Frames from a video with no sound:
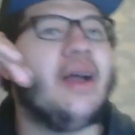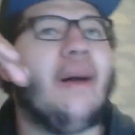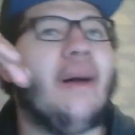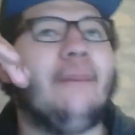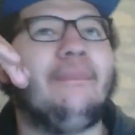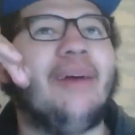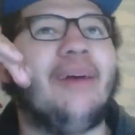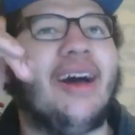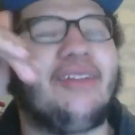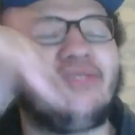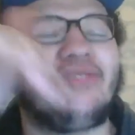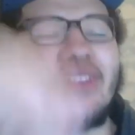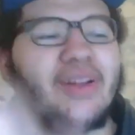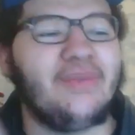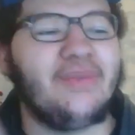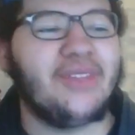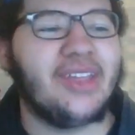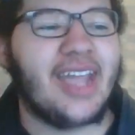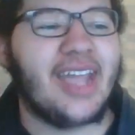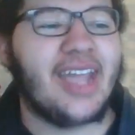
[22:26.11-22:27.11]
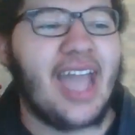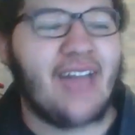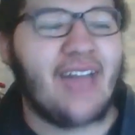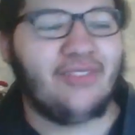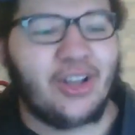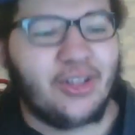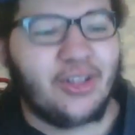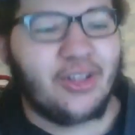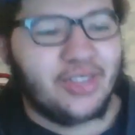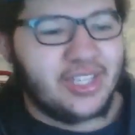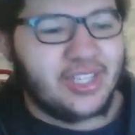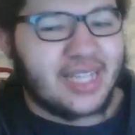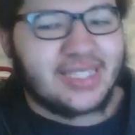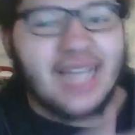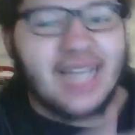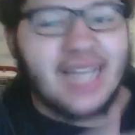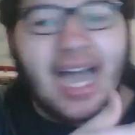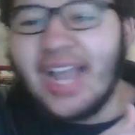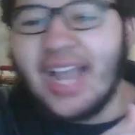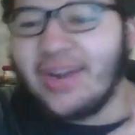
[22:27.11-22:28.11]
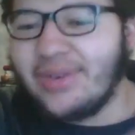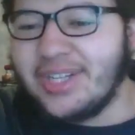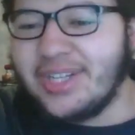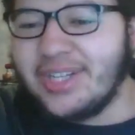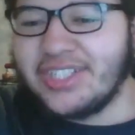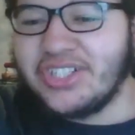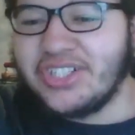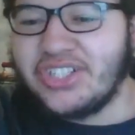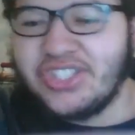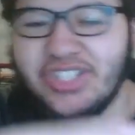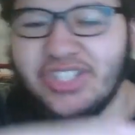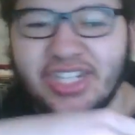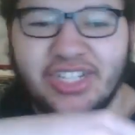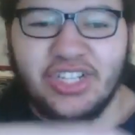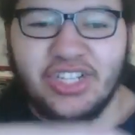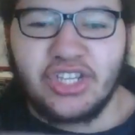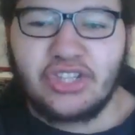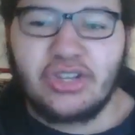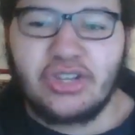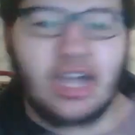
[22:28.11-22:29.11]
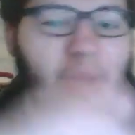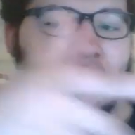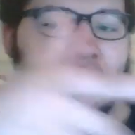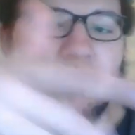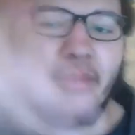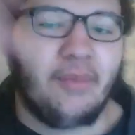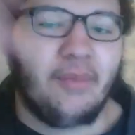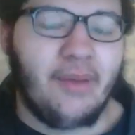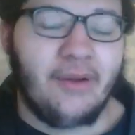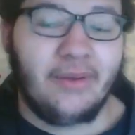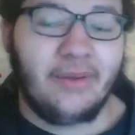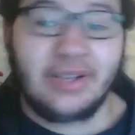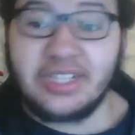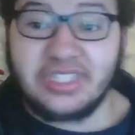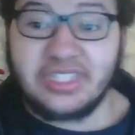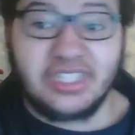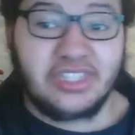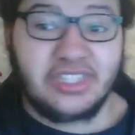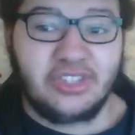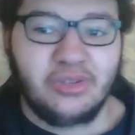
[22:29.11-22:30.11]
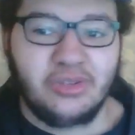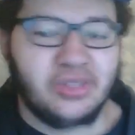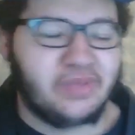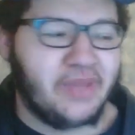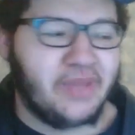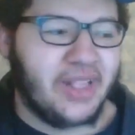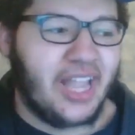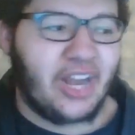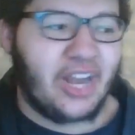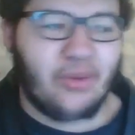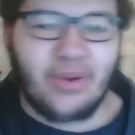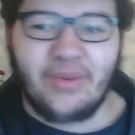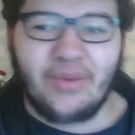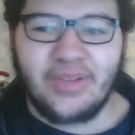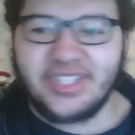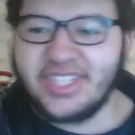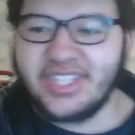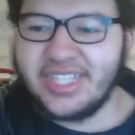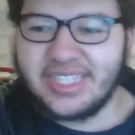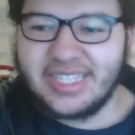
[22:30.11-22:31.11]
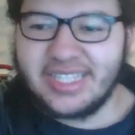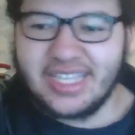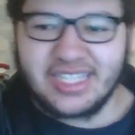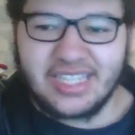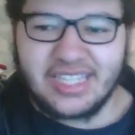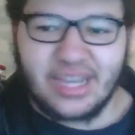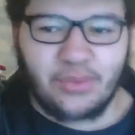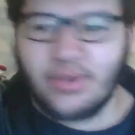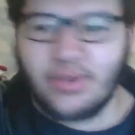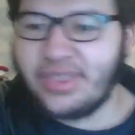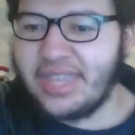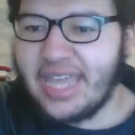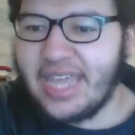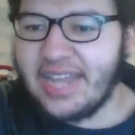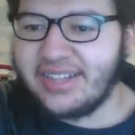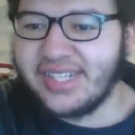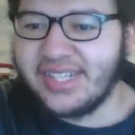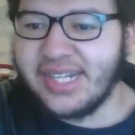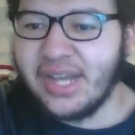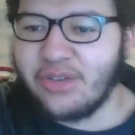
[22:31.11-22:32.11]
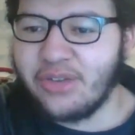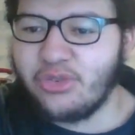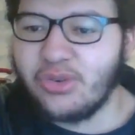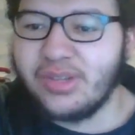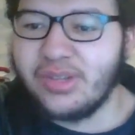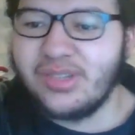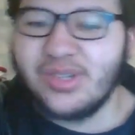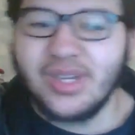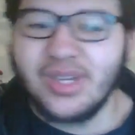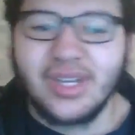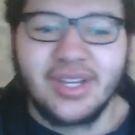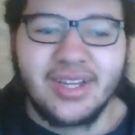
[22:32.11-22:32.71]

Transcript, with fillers: But for him to like have like all these like diaries and shit just to help him remember, because the dude's been like around what since, since like what the 1800s.